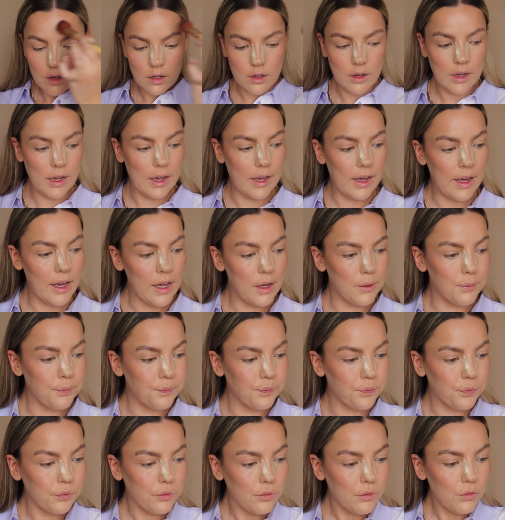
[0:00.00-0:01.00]
Okay.
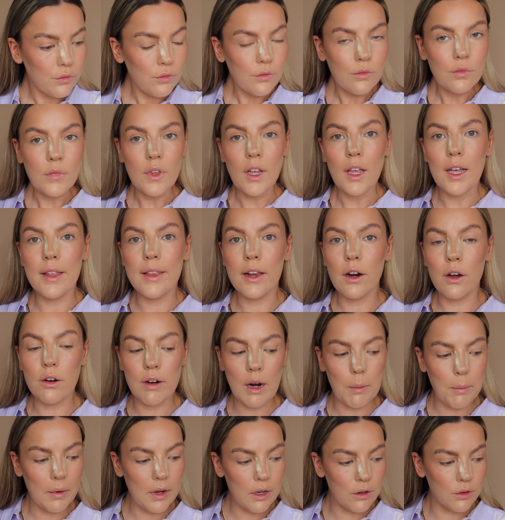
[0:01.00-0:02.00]
And then I'll
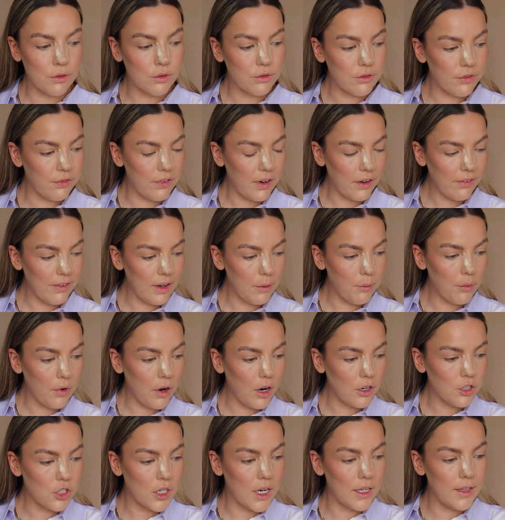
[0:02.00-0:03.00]
grab a little fluffy
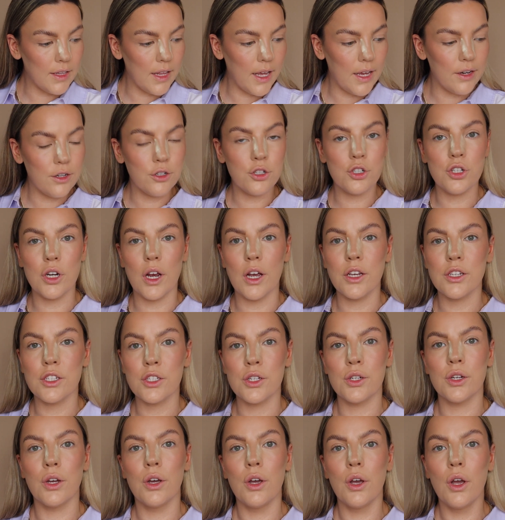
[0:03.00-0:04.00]
brush and then
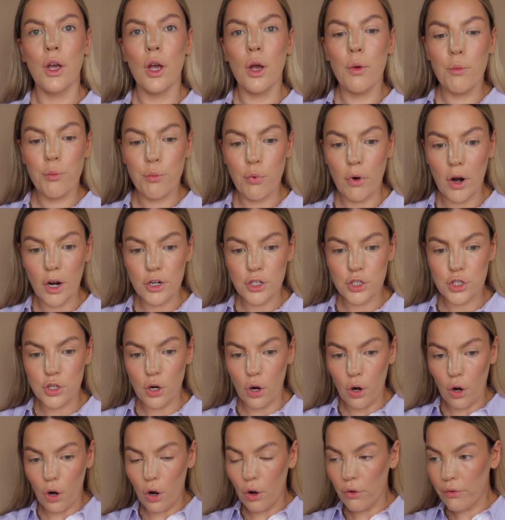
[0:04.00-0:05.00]
just brush
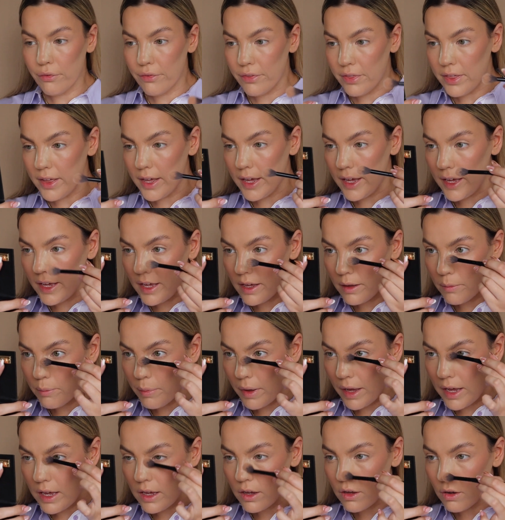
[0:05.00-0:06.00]
off the
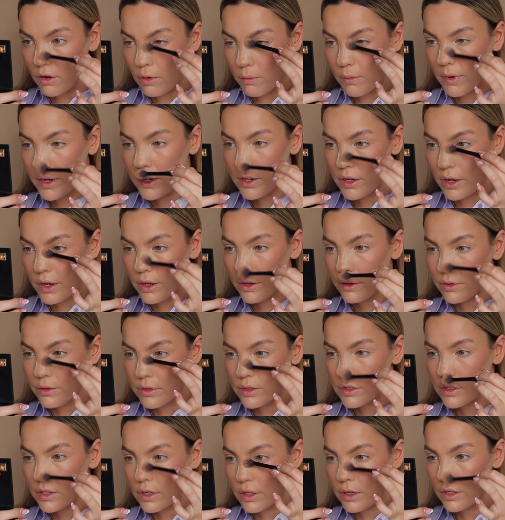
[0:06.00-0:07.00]
bake on my
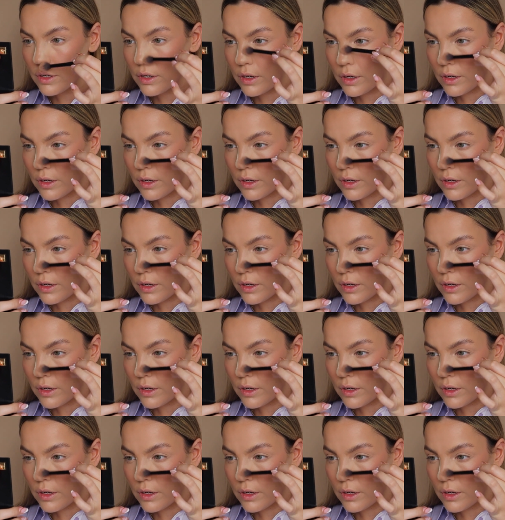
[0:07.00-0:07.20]
nose.